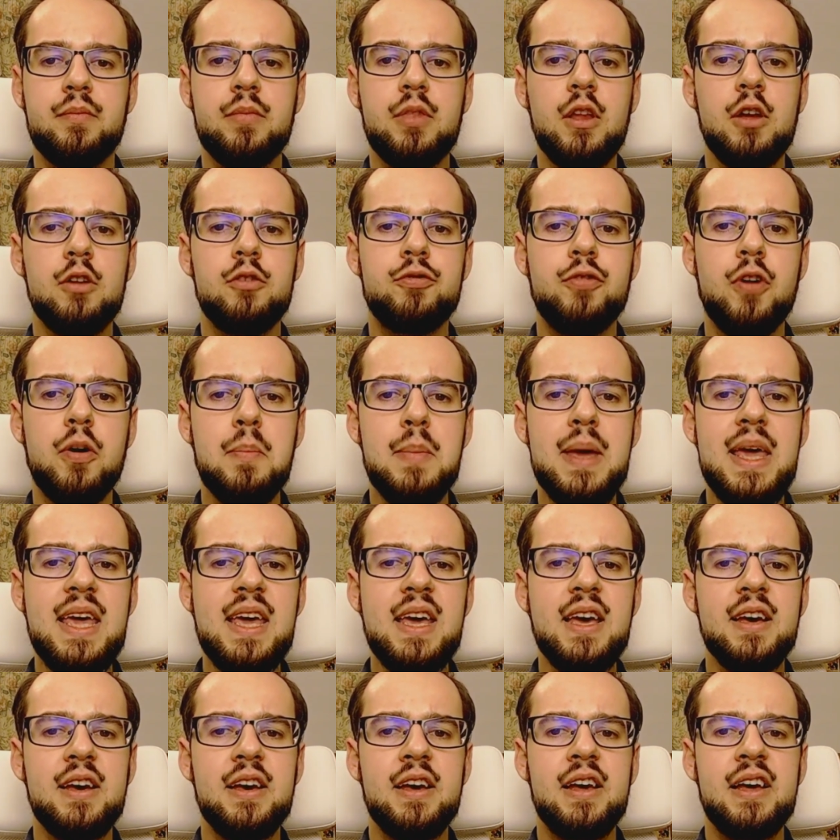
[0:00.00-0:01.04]
For
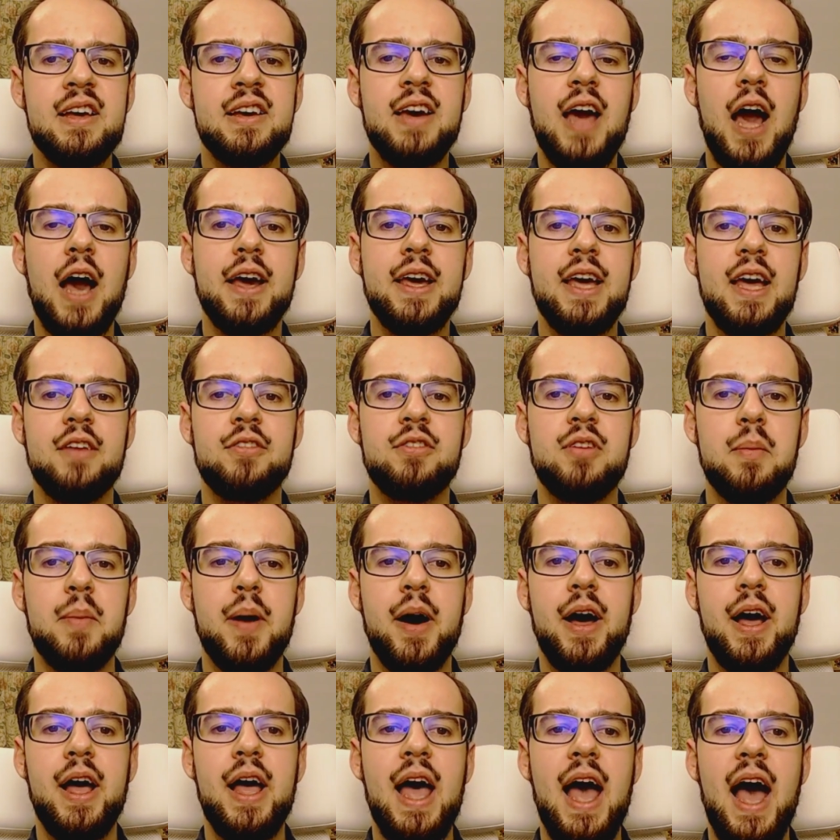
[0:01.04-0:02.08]
me,
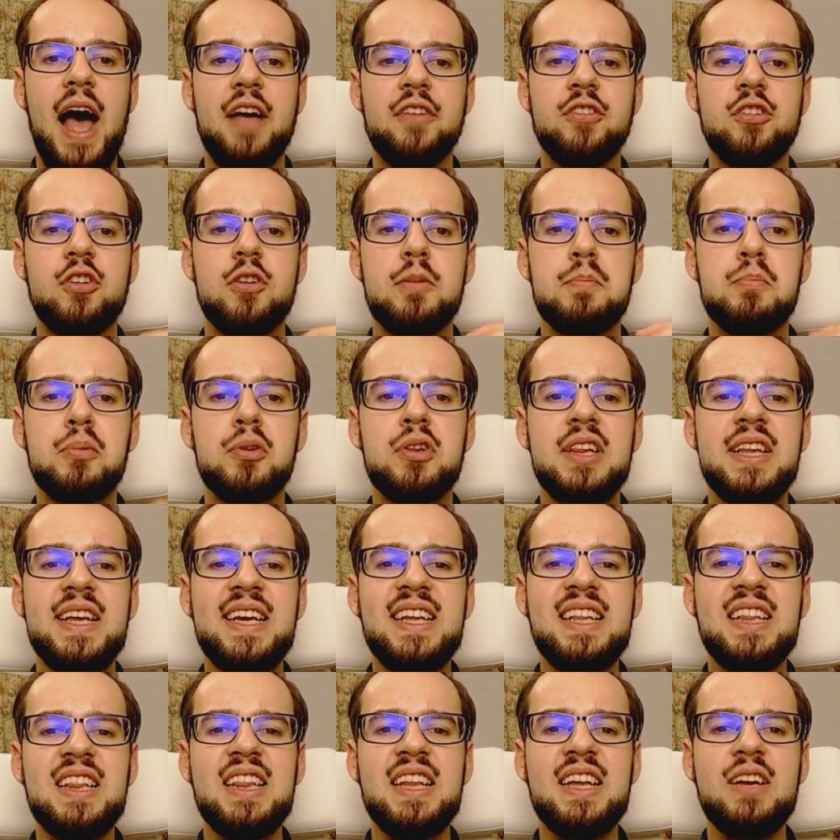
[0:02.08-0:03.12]
Kaguya-sama has
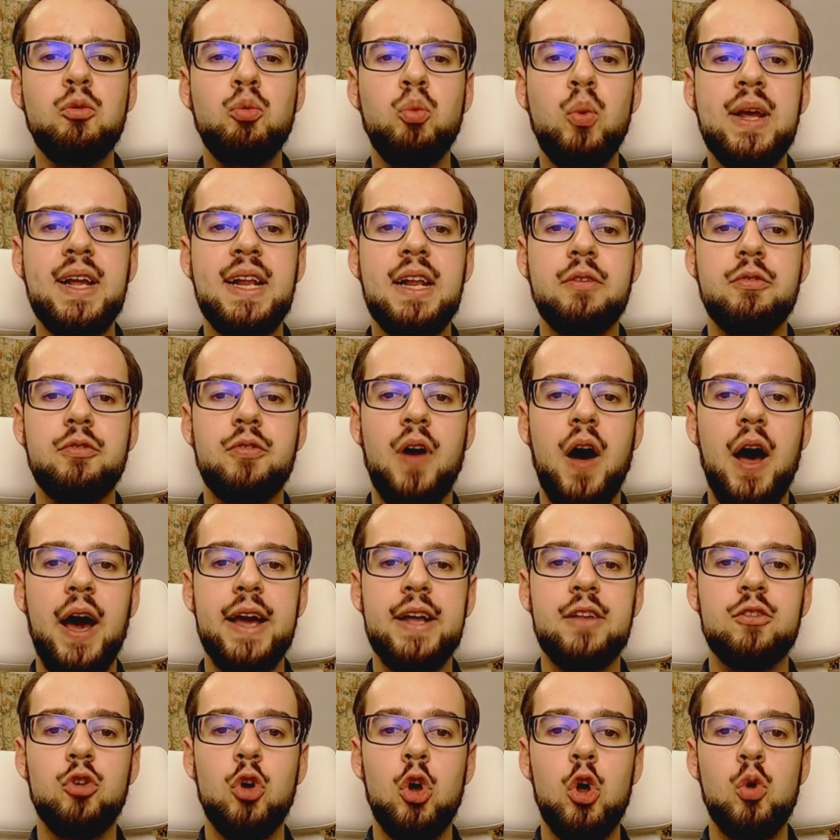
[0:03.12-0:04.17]
completely
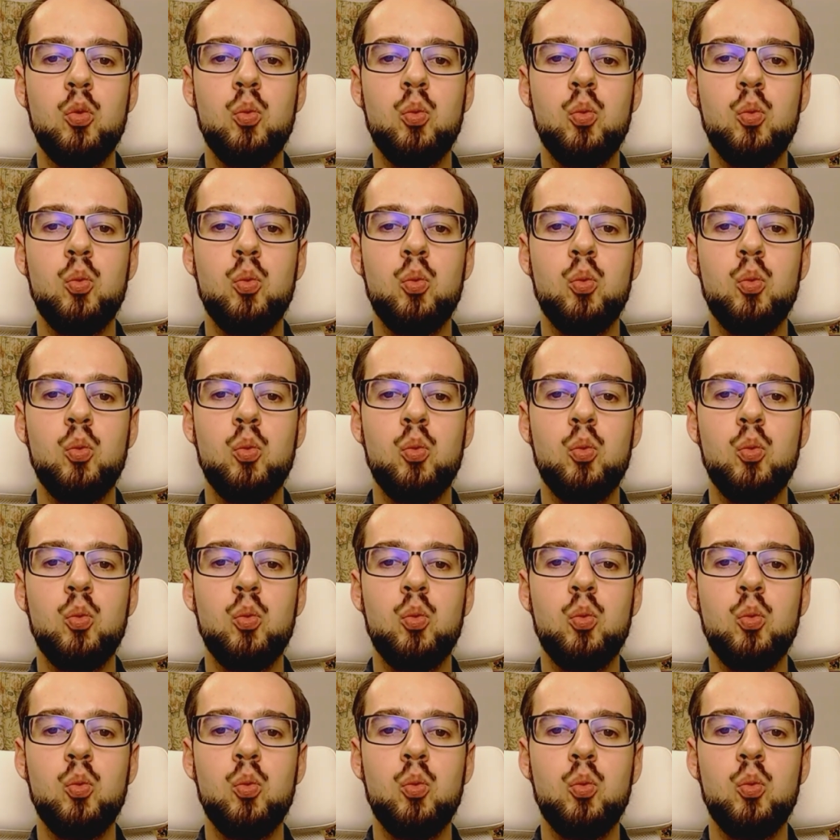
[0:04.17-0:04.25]
redefined